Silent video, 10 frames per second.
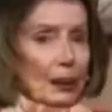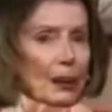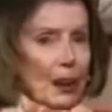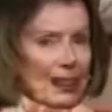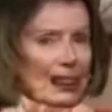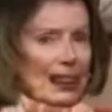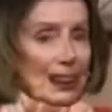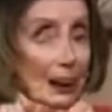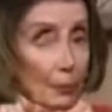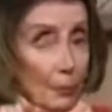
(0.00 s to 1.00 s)
you kids need
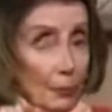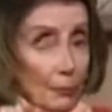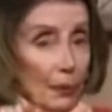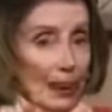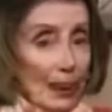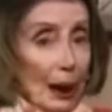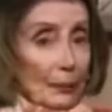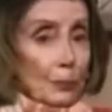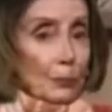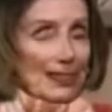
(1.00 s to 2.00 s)
to be more thankful.